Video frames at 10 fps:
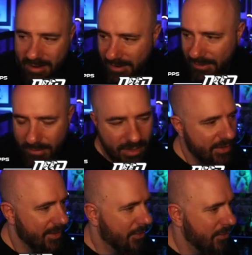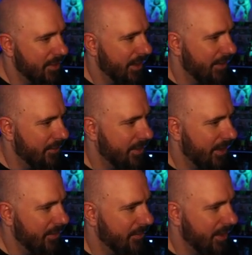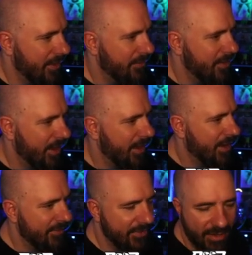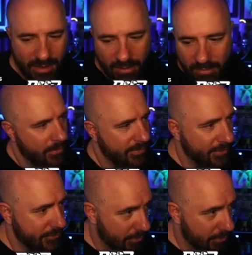it is right there. Okay, okay, okay, okay. I got to check it out. This dude